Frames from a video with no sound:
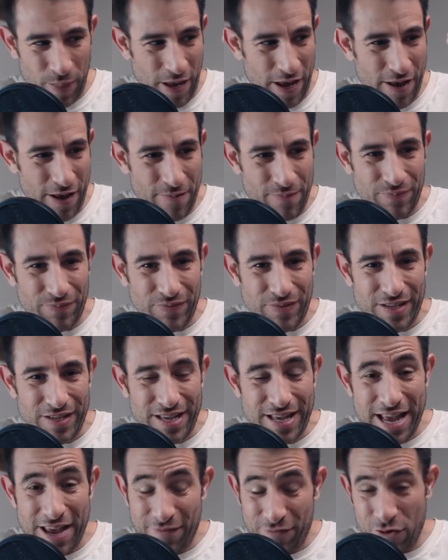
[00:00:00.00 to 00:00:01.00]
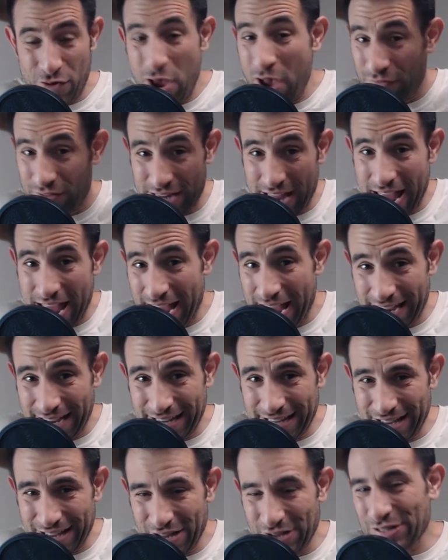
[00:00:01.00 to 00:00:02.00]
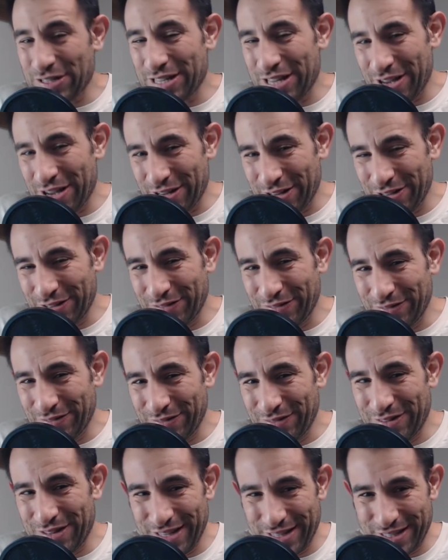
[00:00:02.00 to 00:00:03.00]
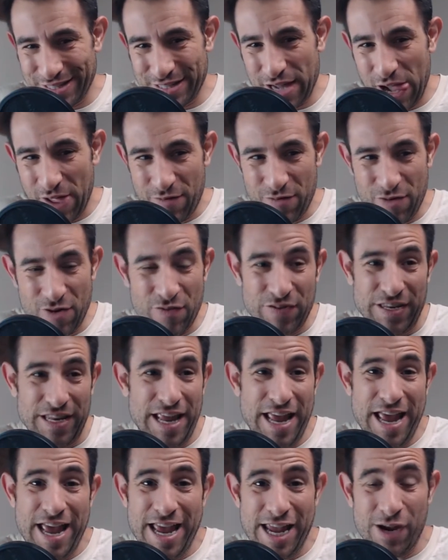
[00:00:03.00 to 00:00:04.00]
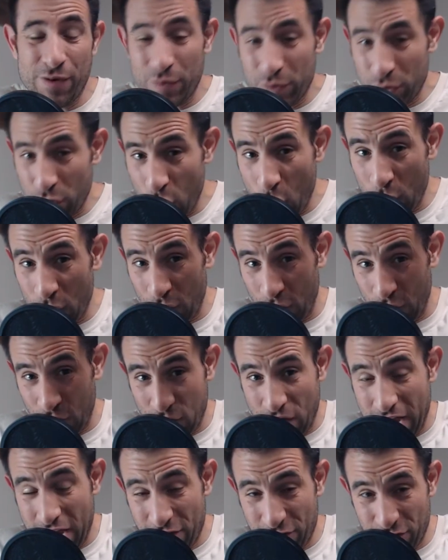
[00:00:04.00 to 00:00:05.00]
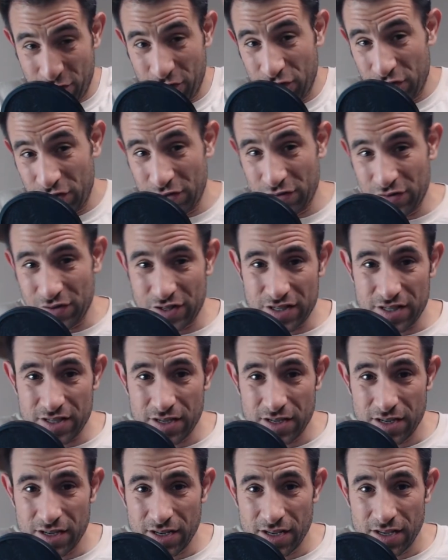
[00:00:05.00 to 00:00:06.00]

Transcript: And if you have an A, I'll just tell you this: if you have an A with over 5 reviews,